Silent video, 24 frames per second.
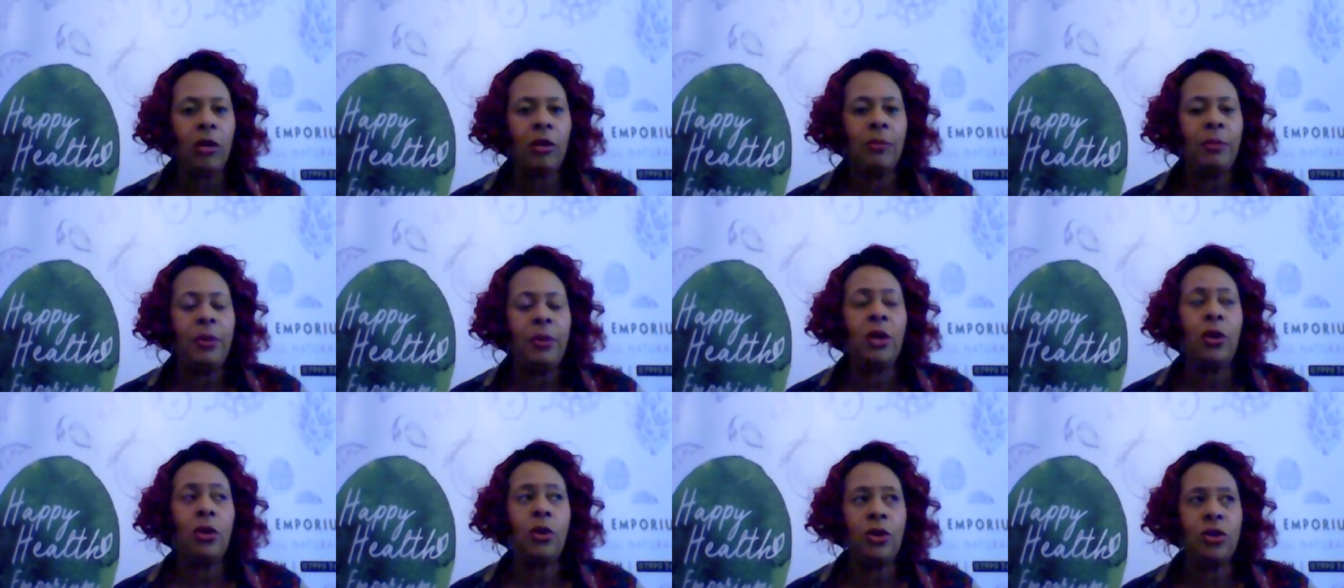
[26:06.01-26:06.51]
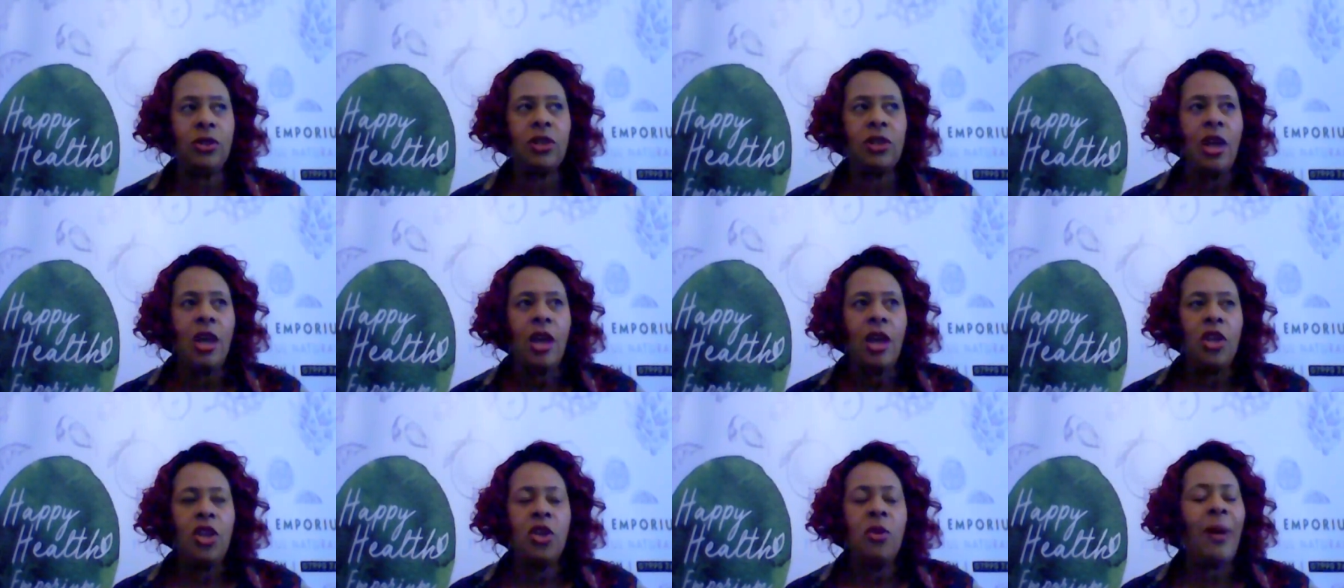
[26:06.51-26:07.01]
because
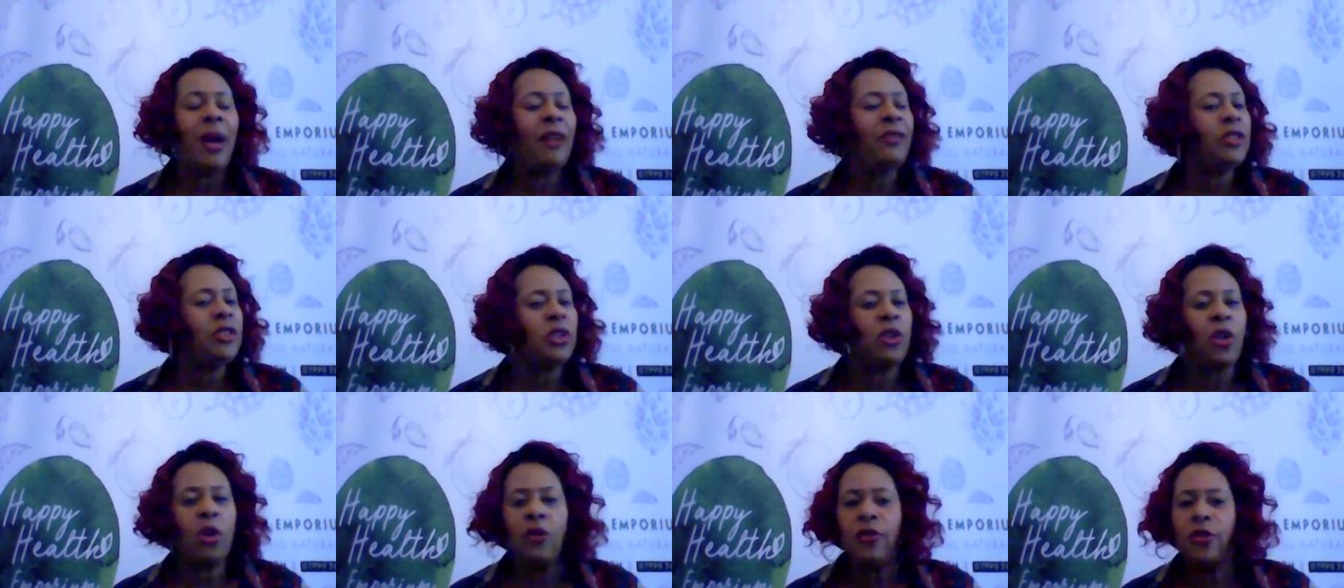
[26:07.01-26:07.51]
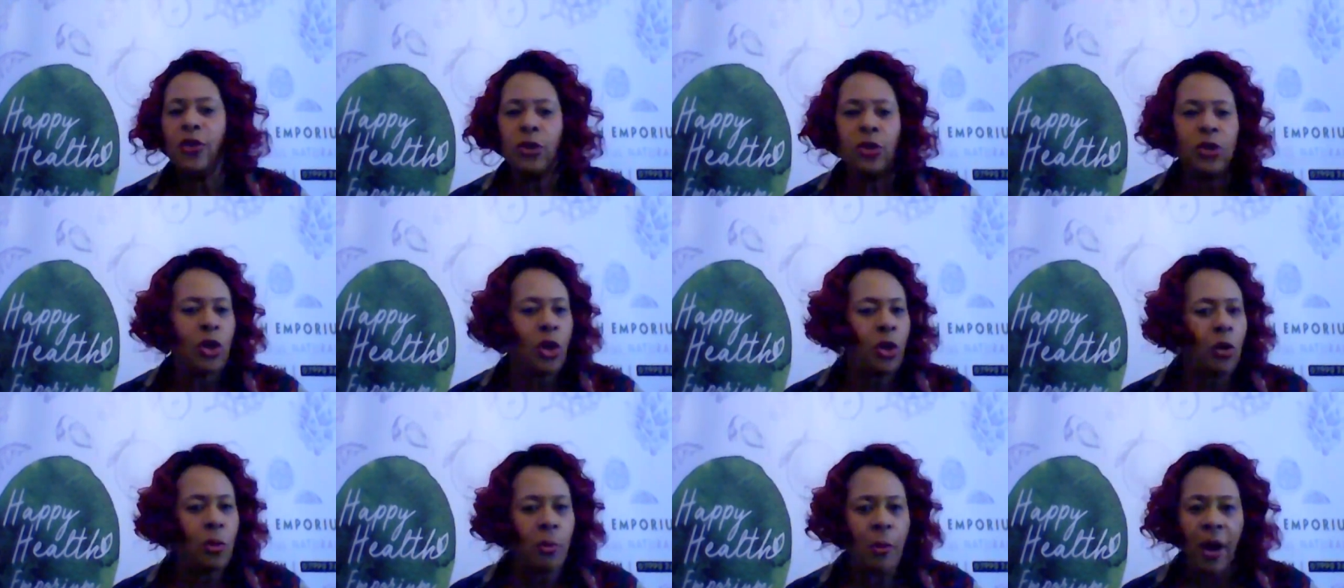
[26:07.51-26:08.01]
you have to go through
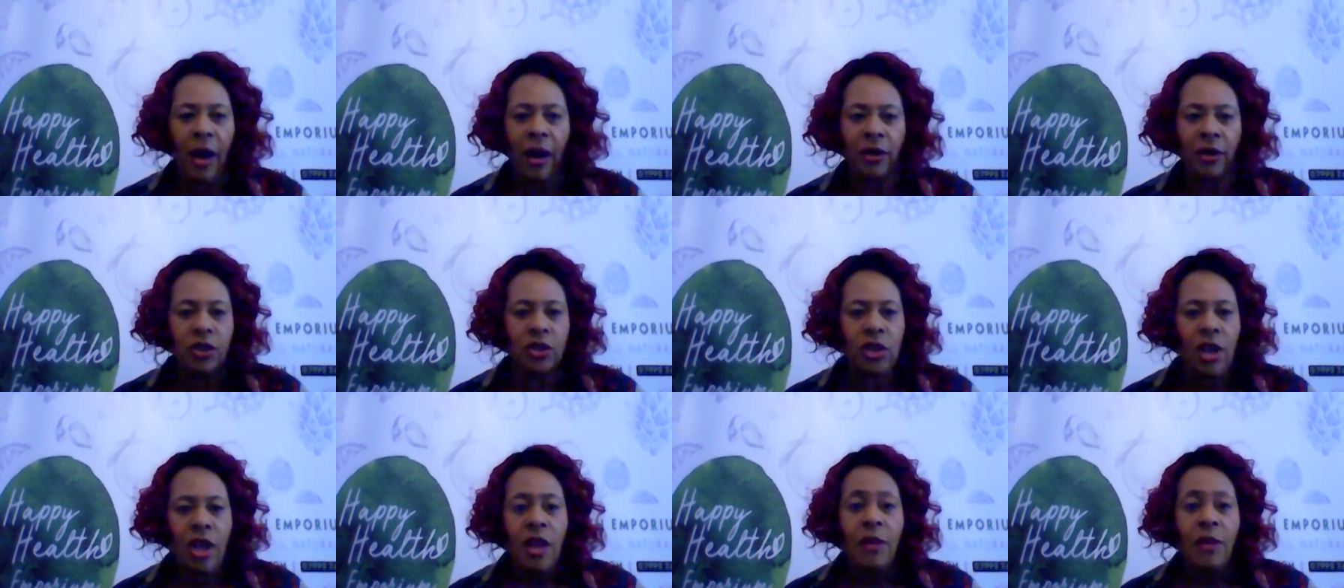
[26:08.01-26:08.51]
so much,